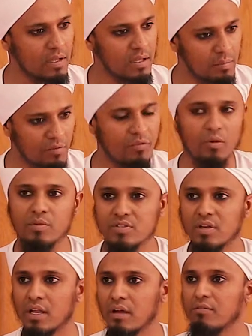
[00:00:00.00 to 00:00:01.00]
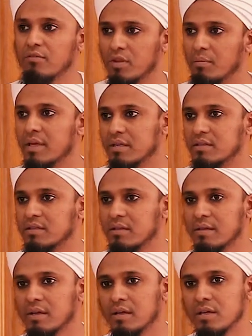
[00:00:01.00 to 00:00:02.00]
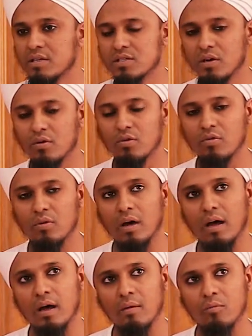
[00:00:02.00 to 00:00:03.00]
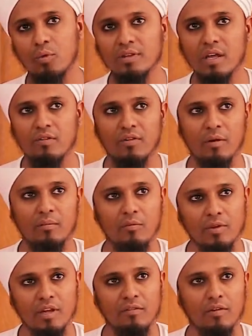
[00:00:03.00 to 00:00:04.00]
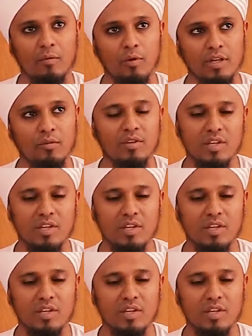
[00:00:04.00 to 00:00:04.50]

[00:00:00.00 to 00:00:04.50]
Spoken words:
he performed the salah for the mayyit. So we take from what our